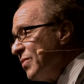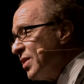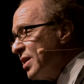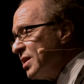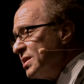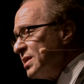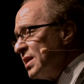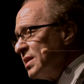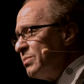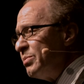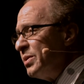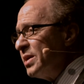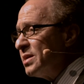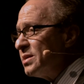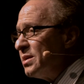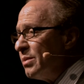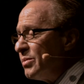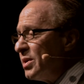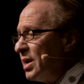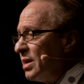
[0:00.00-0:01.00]
because I speak
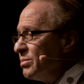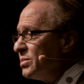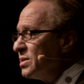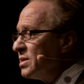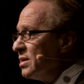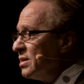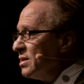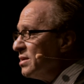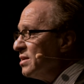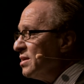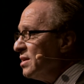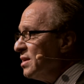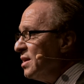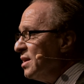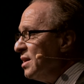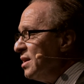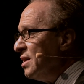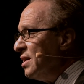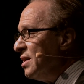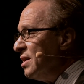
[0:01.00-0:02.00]
sometimes to
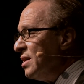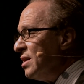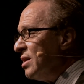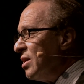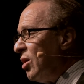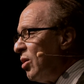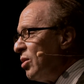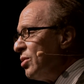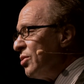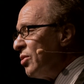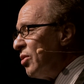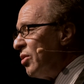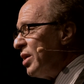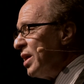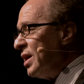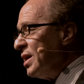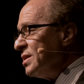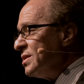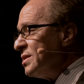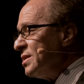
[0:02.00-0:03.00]
older
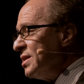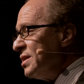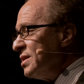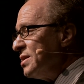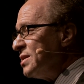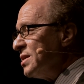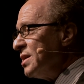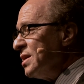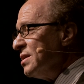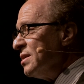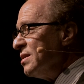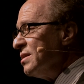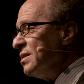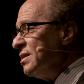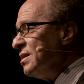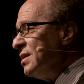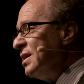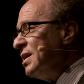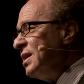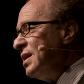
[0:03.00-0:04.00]
audiences, and
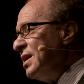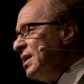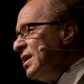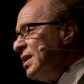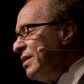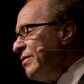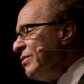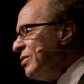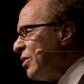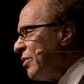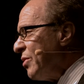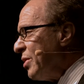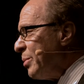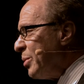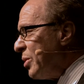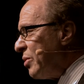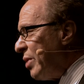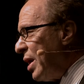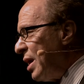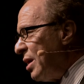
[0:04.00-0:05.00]
even though they've
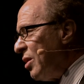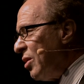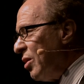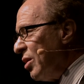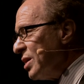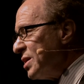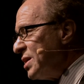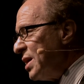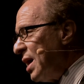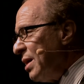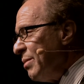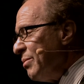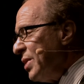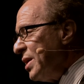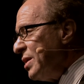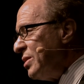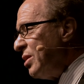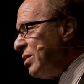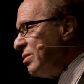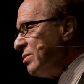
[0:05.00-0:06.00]
been around a long time,
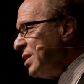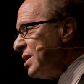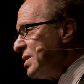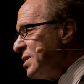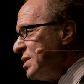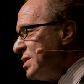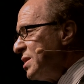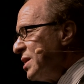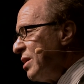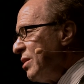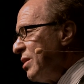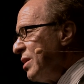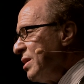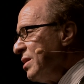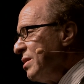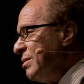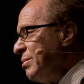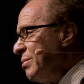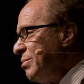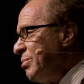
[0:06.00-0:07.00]
they don't
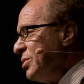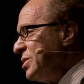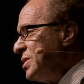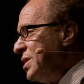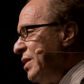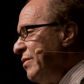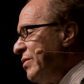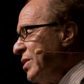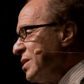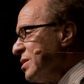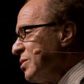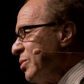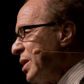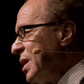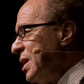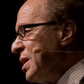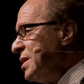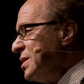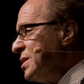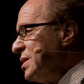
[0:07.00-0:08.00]
necessarily perceive it as
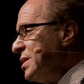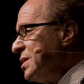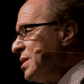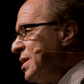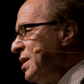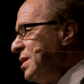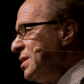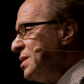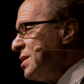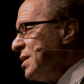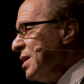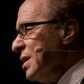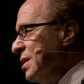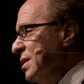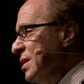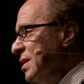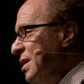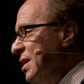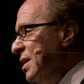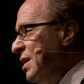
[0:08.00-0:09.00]
quickly as these kids
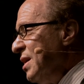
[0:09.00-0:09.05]
did.